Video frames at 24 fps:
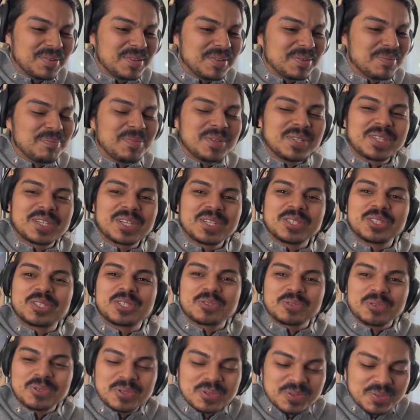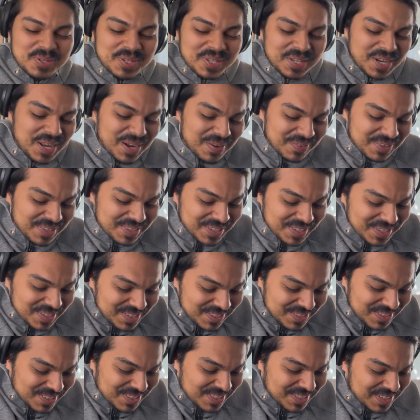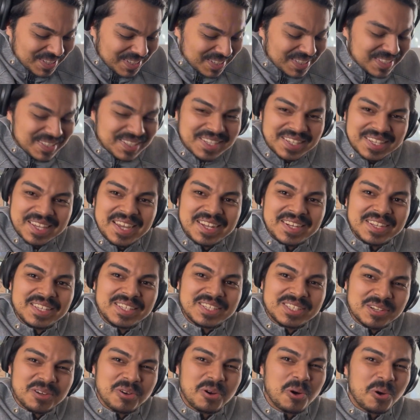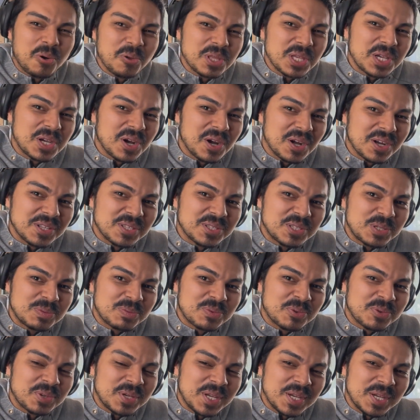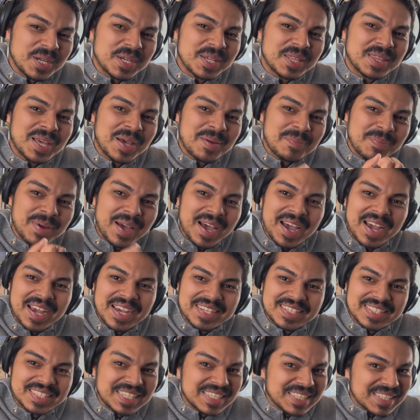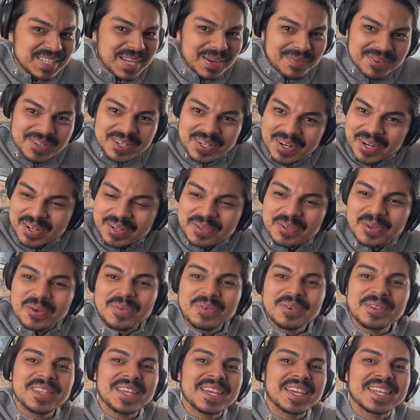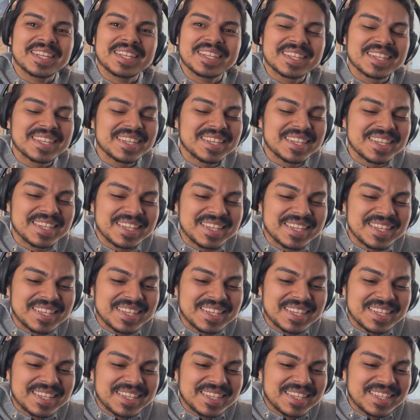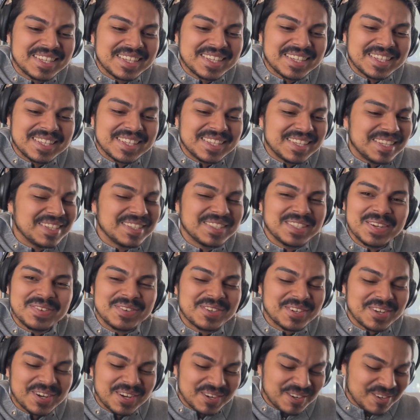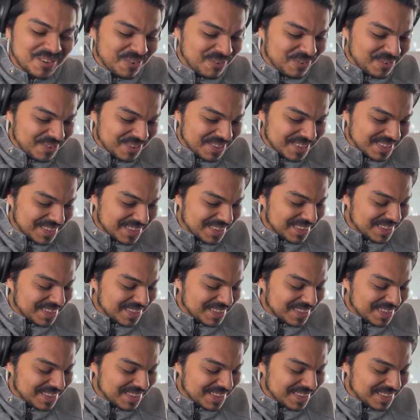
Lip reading: misconstrued and everything is just because, again, he's still holding on to Maria, that past. He's never gotten over that. He's never gotten over it.